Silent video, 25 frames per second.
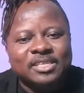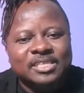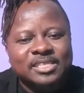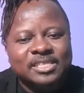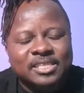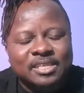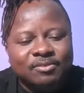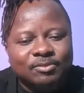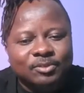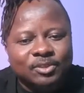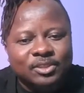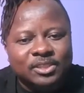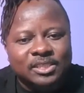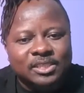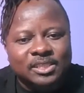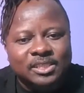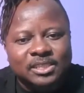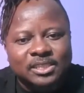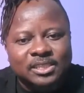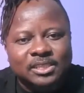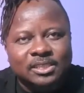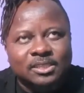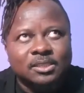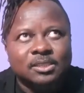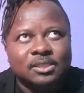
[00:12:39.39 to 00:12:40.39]

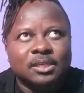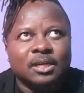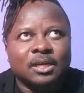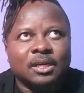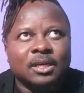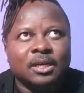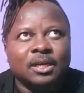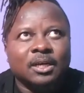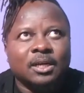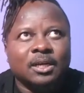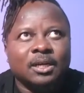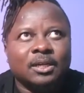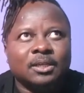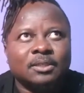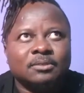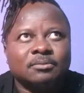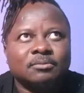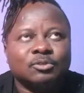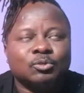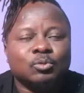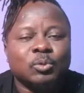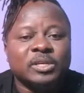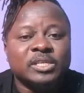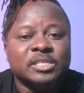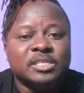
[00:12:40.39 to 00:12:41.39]

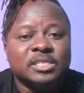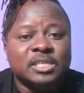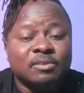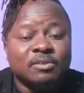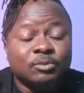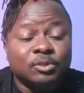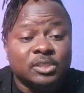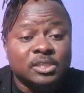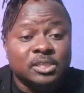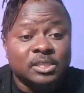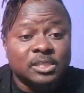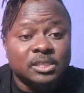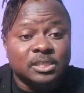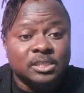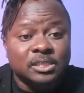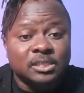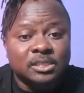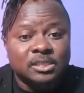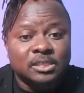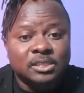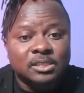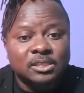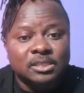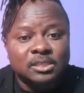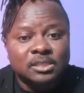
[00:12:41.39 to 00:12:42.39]

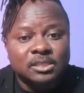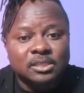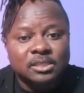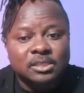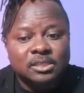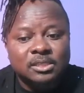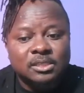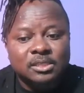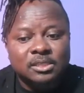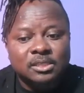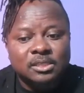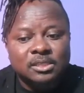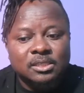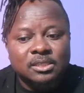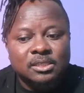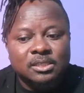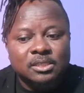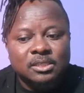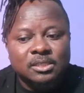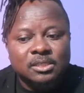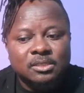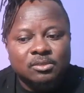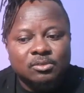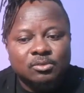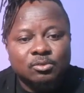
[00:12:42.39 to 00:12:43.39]
2017,
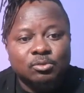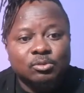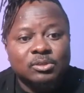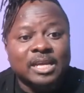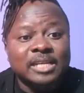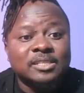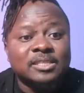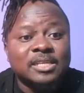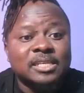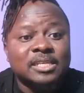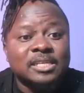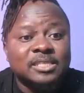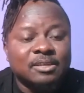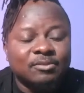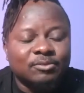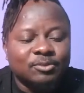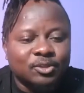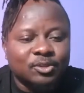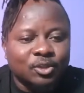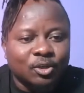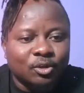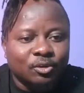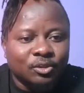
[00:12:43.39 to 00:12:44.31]
2007, sorry.